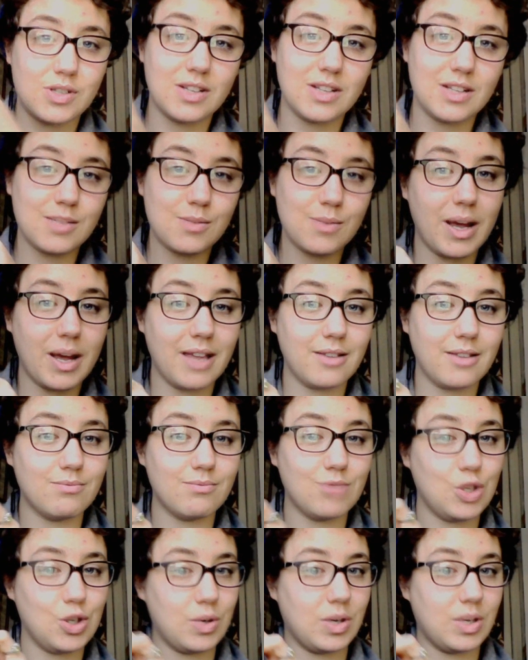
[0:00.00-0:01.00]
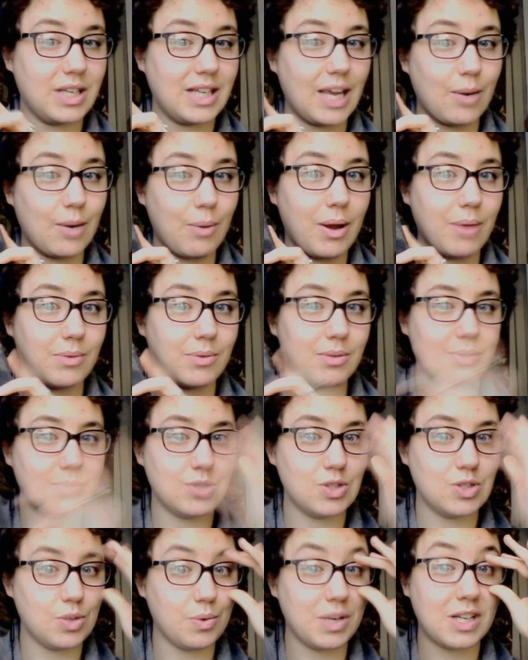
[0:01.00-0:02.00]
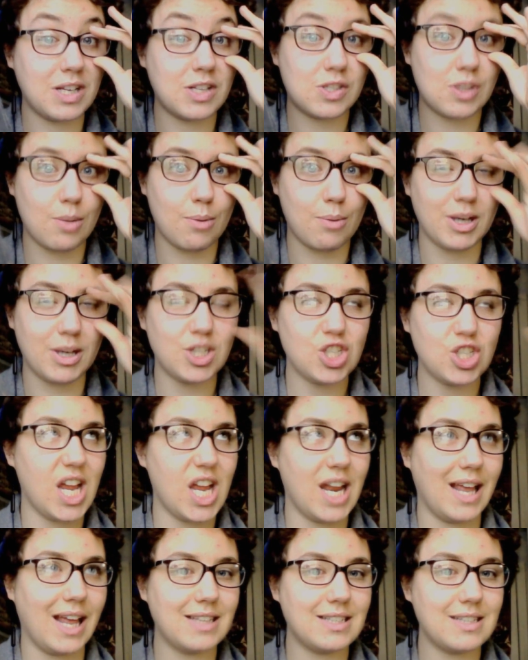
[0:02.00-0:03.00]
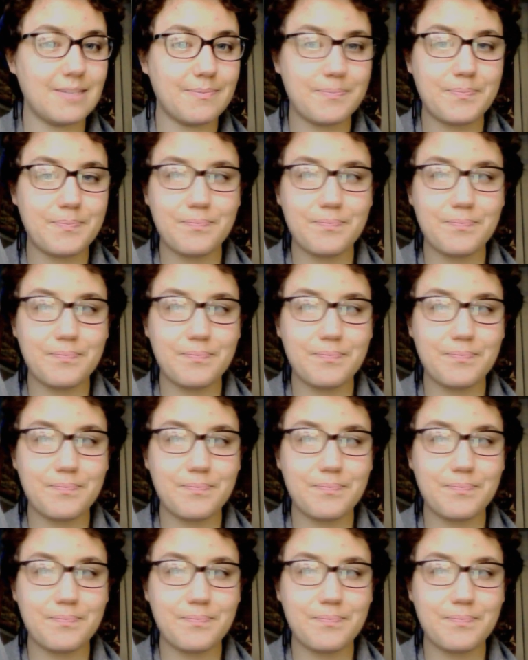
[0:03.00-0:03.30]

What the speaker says: so that's why you can get away with doing so much in it.